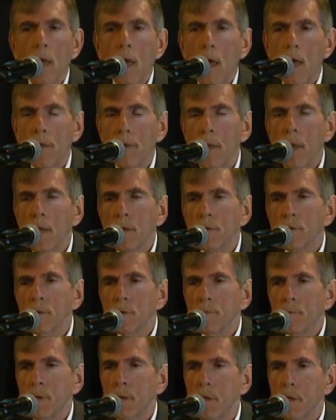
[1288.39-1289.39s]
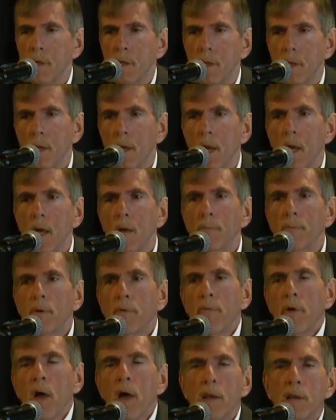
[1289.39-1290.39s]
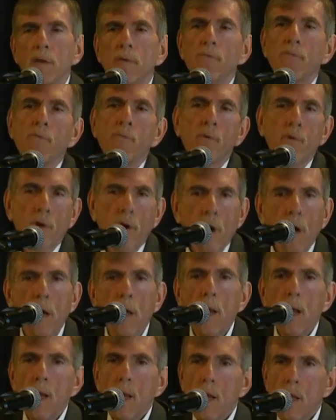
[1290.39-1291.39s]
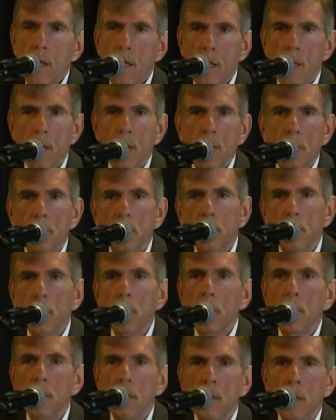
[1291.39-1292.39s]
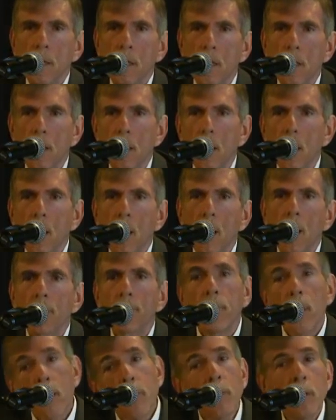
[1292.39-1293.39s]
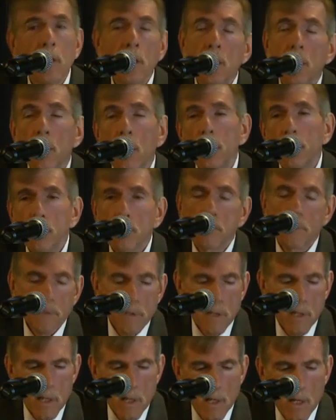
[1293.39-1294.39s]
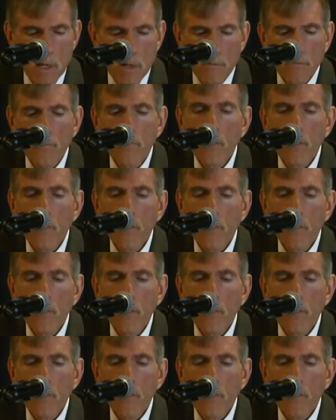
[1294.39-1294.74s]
and that should be provided for in the remedy that you're seeking.